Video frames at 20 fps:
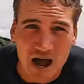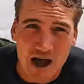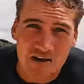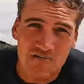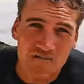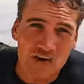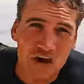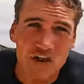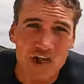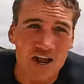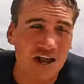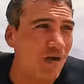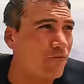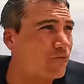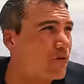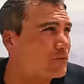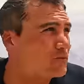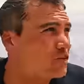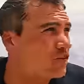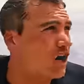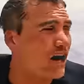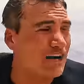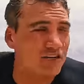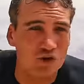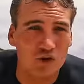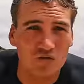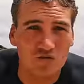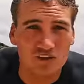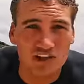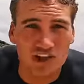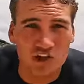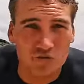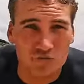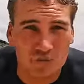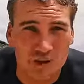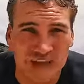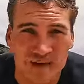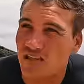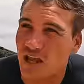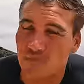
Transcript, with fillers: I felt like I ripped you guys off a little bit.